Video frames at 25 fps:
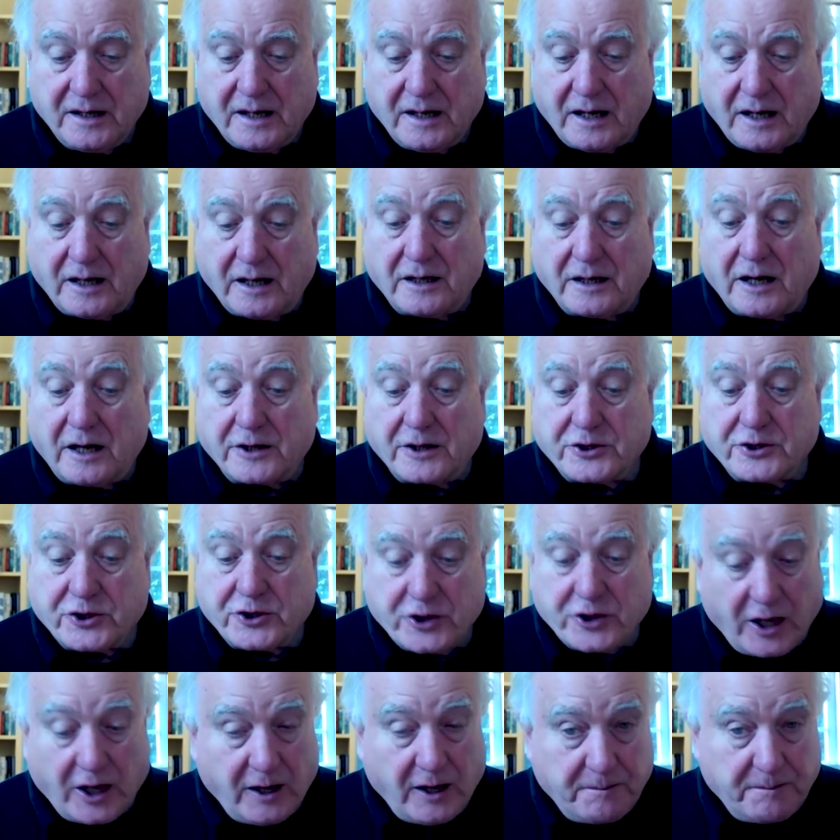A
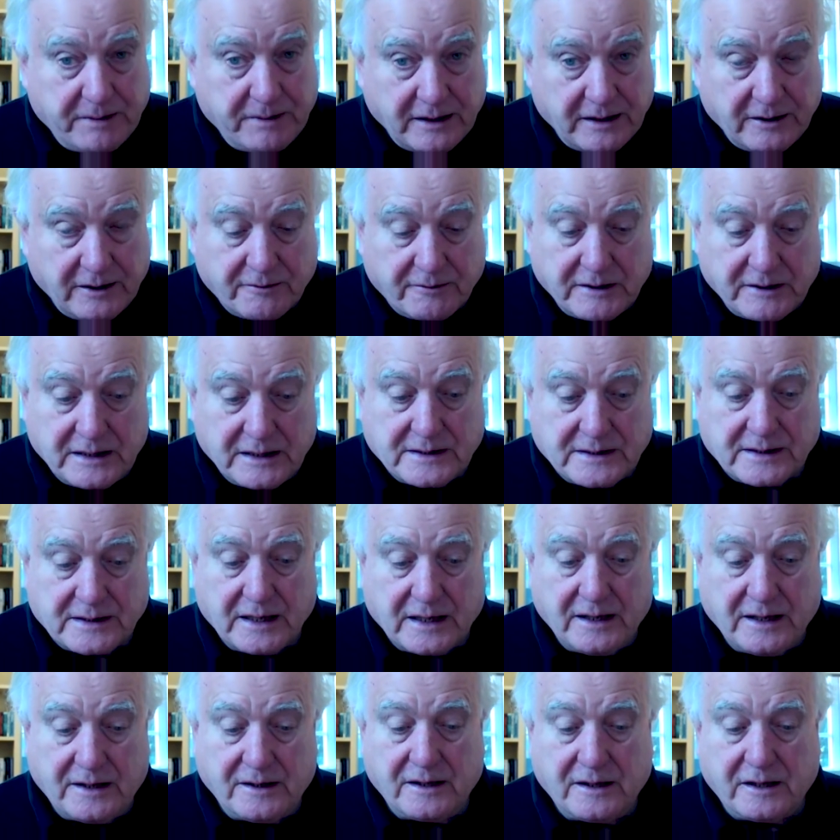sharp increase
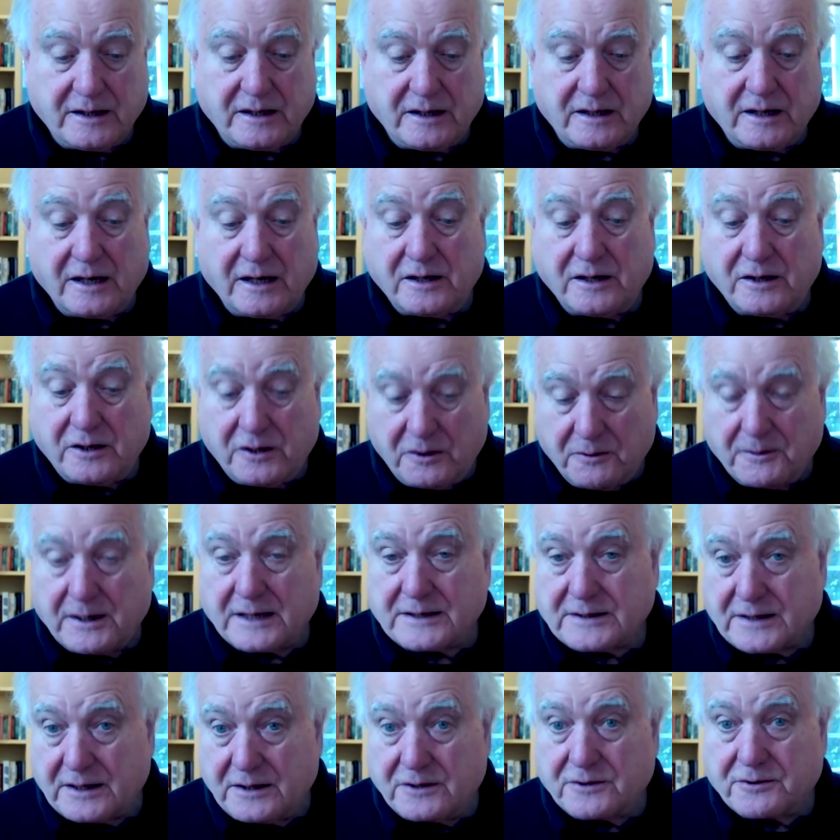in
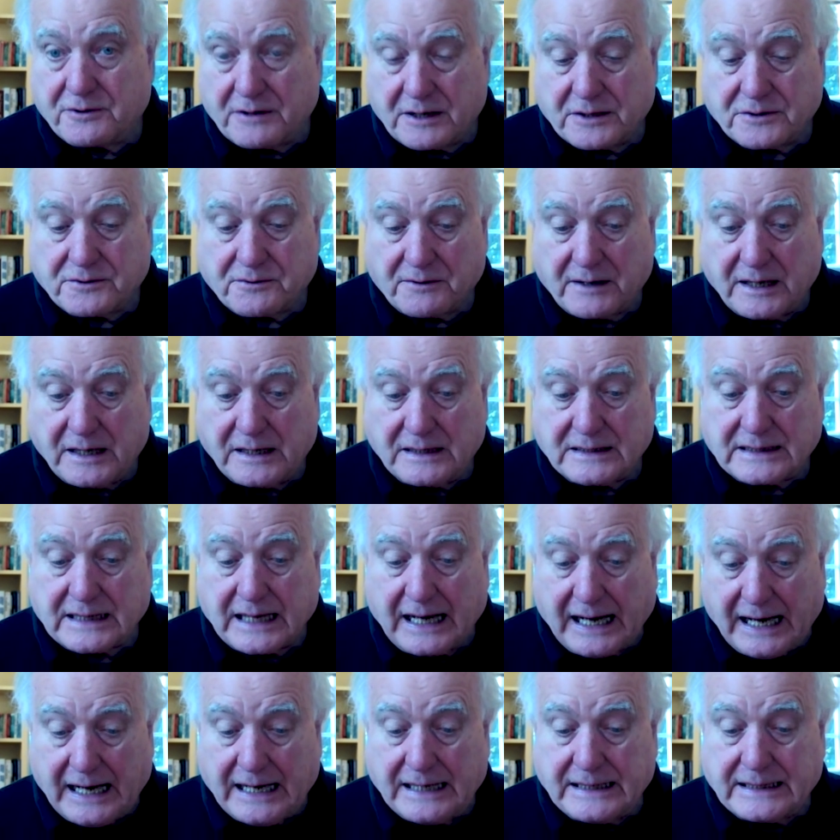US interest rates
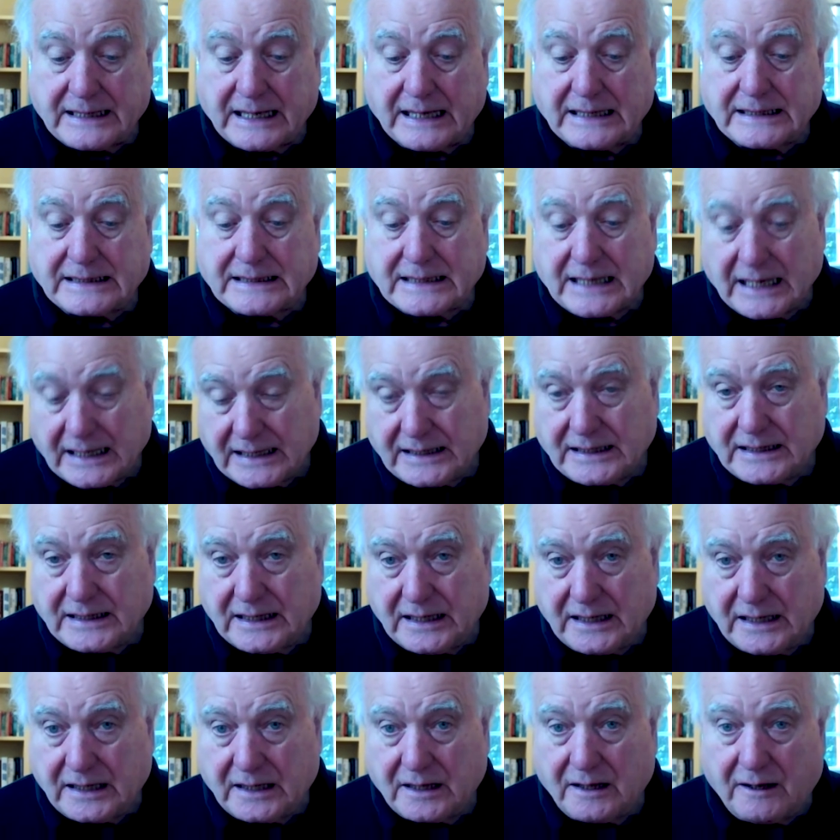and a
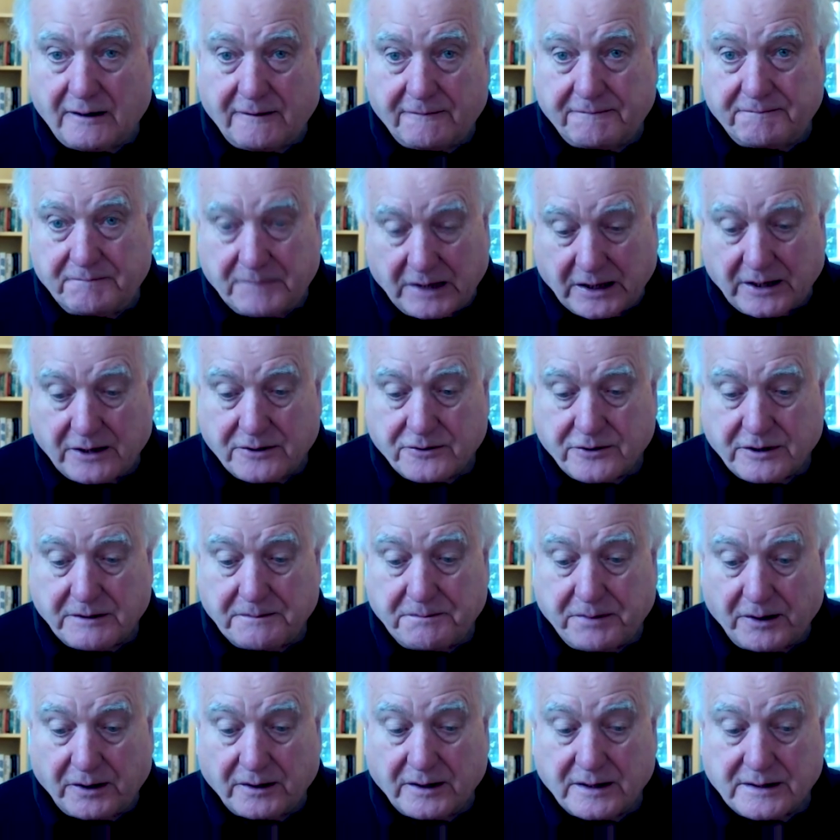tightening of monetary
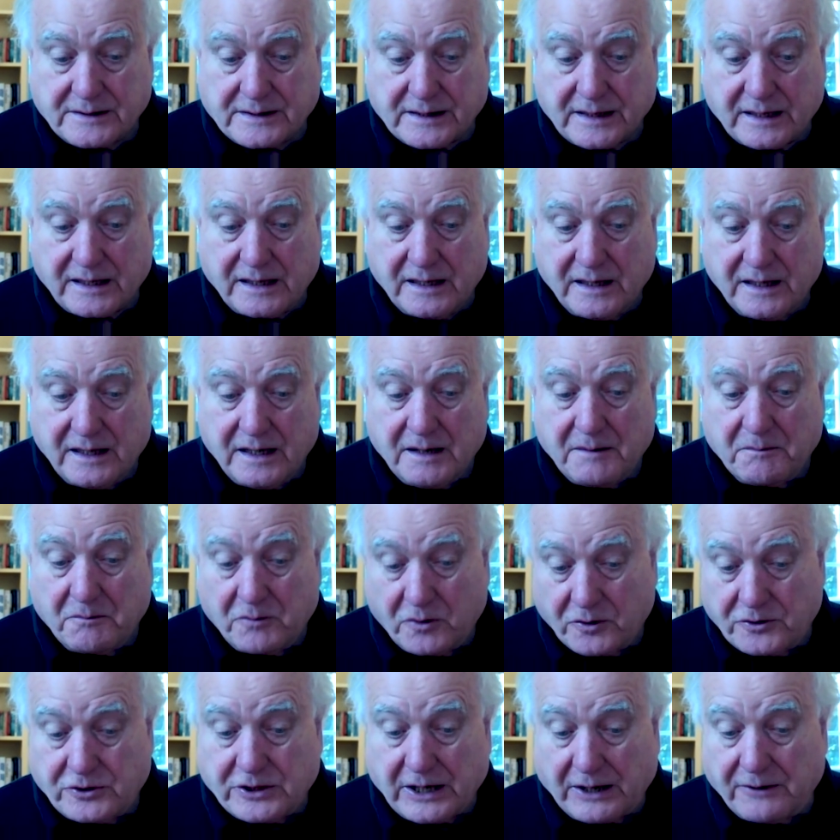policy
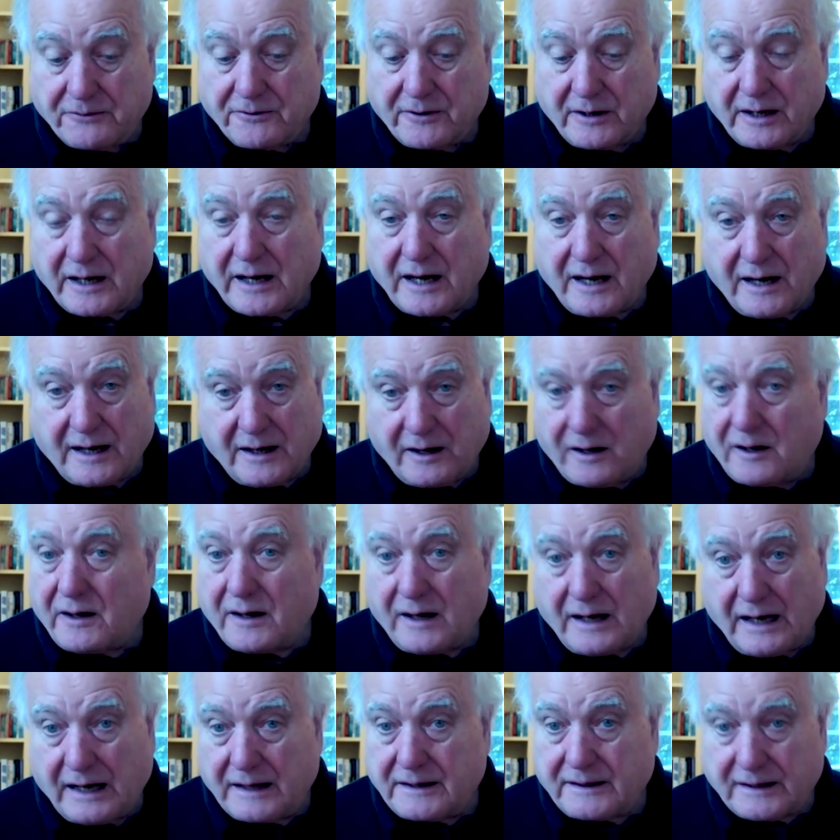more generally are,
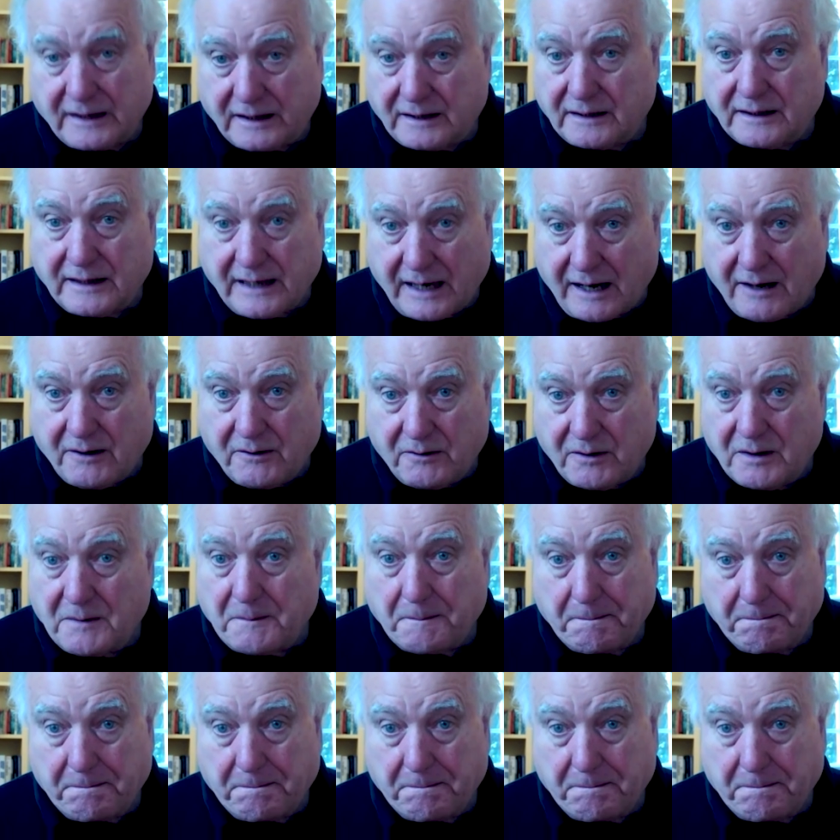I think, now